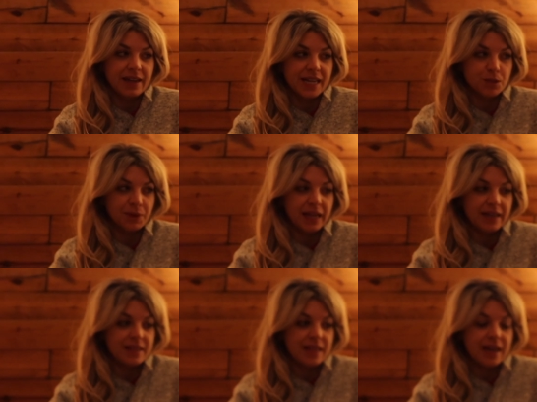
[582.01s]

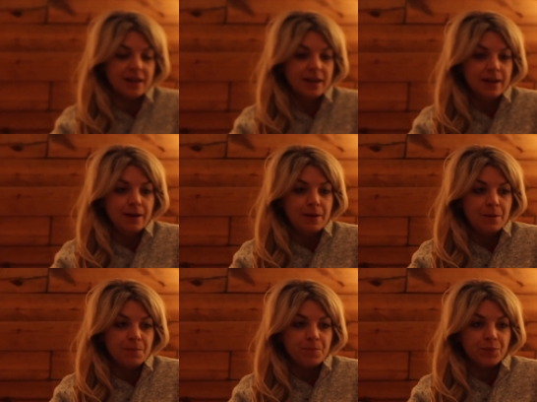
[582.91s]
explained that
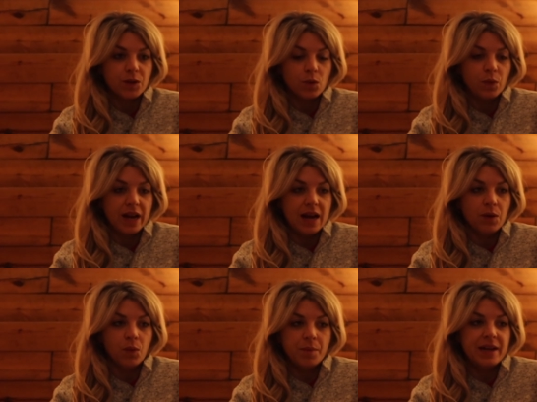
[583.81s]
when
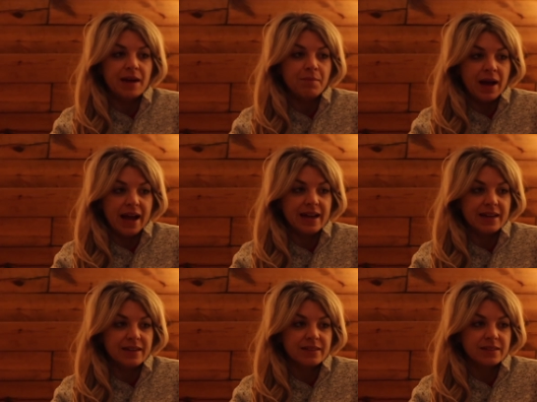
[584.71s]
a woman at
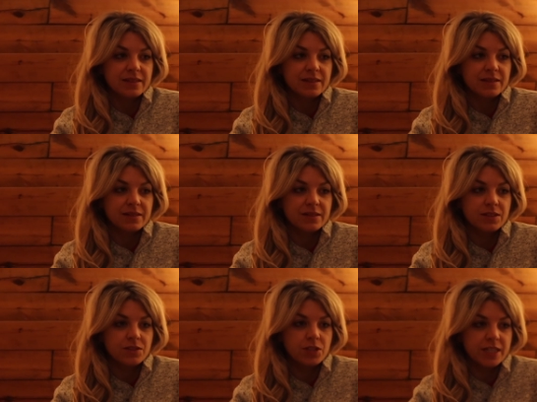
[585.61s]
my
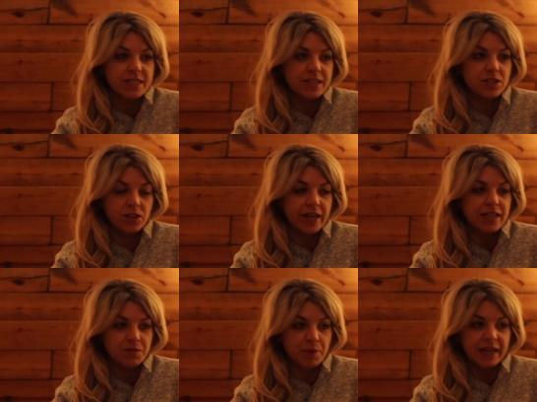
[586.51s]
gestational
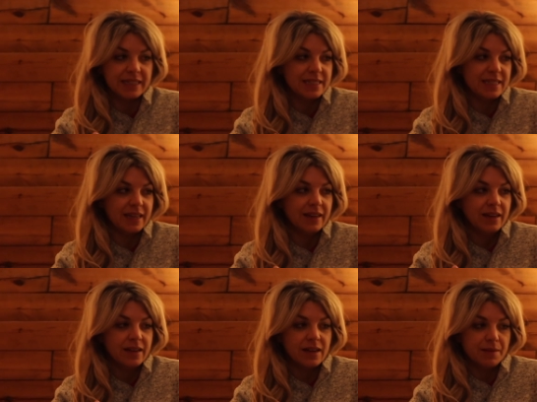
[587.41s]
age of pregnancy
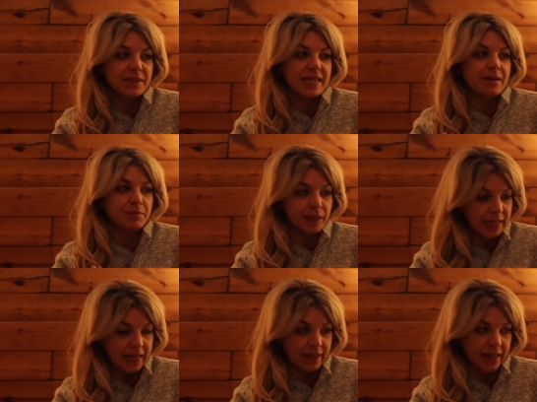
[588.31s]
comes in
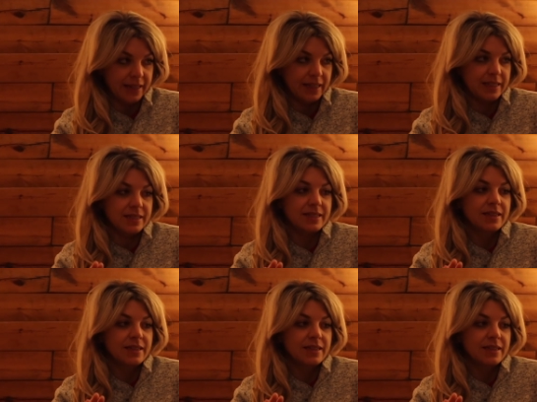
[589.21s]
bleeding like this,